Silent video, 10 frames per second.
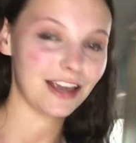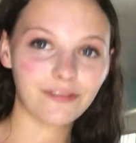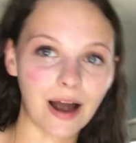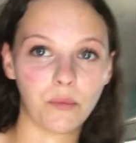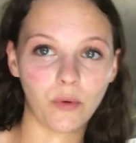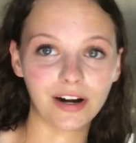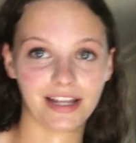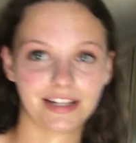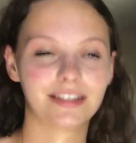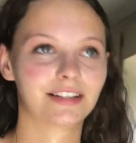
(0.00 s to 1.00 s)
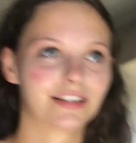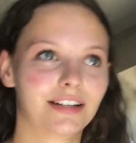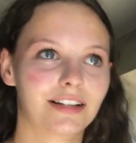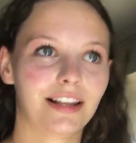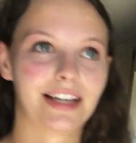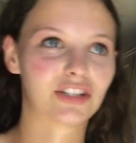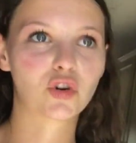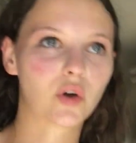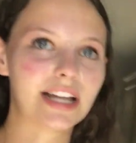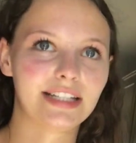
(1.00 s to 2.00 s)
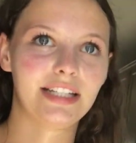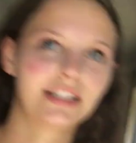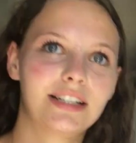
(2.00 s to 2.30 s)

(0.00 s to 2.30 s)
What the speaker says: if I want it. Like, it's crazy.